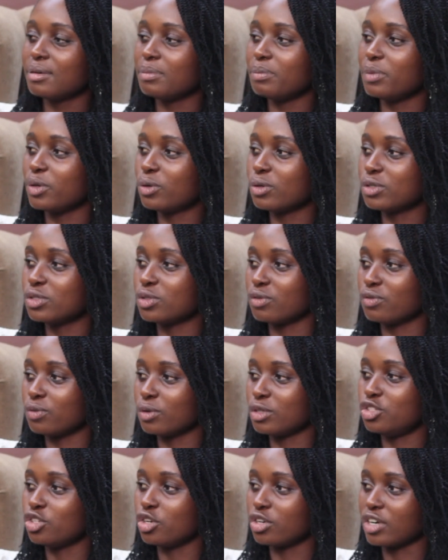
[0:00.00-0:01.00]
because of
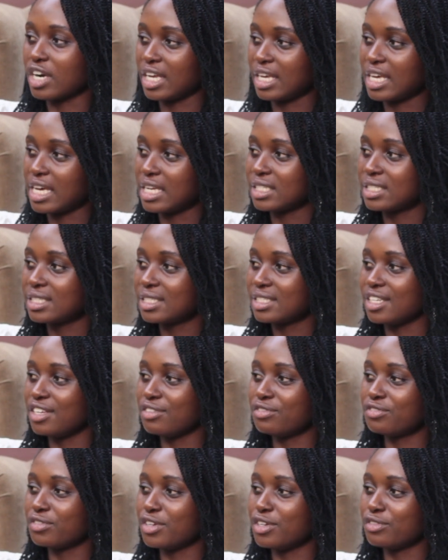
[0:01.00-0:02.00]
what you're against.
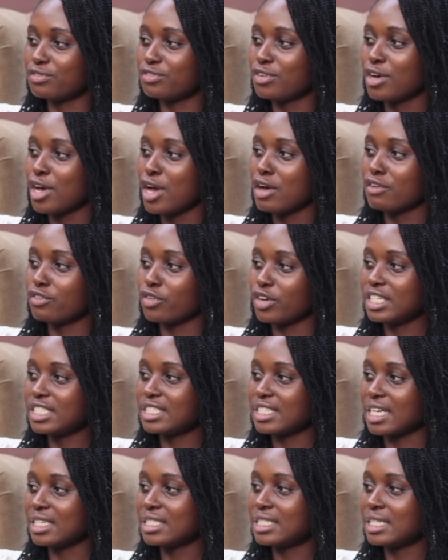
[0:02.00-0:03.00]
If for
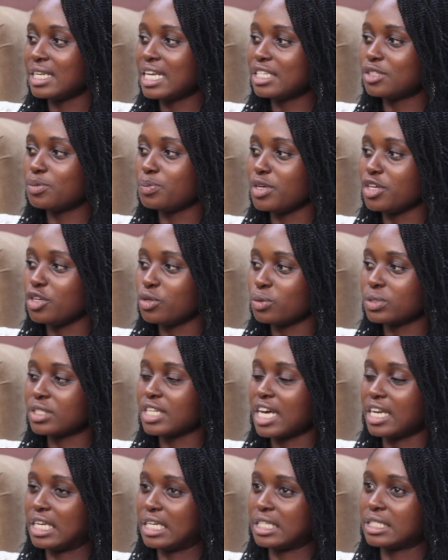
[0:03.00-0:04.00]
instance, let me use
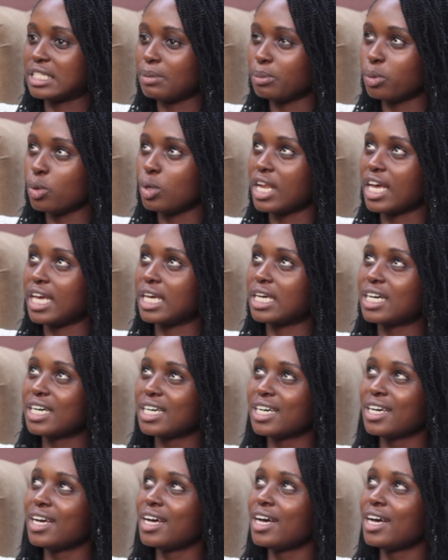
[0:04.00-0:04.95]
an example like.